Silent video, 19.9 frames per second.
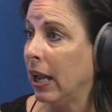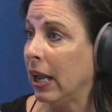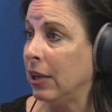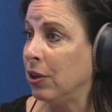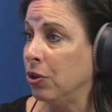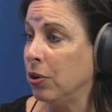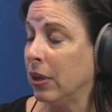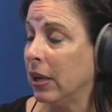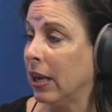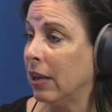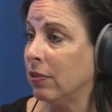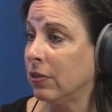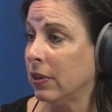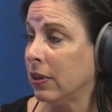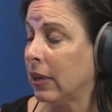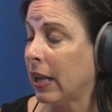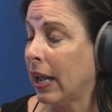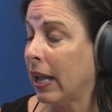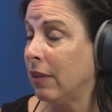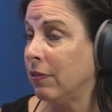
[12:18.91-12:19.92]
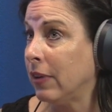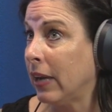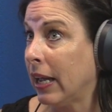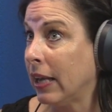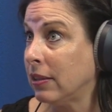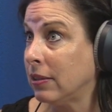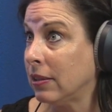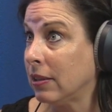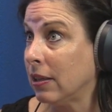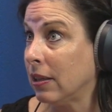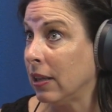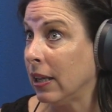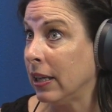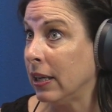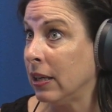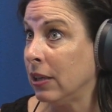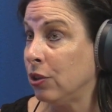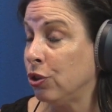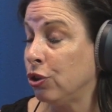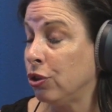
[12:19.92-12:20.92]
And you can have it
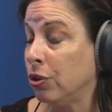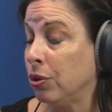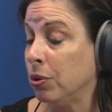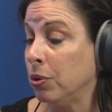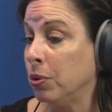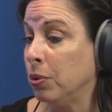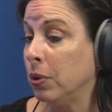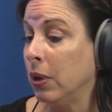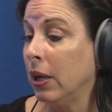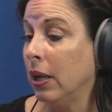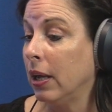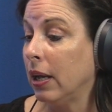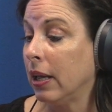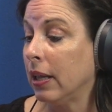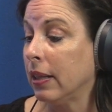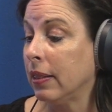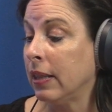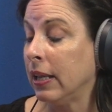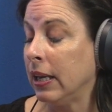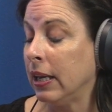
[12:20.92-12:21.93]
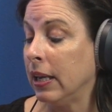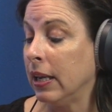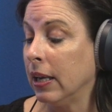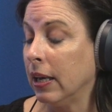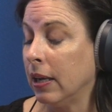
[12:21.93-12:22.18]
escalated to the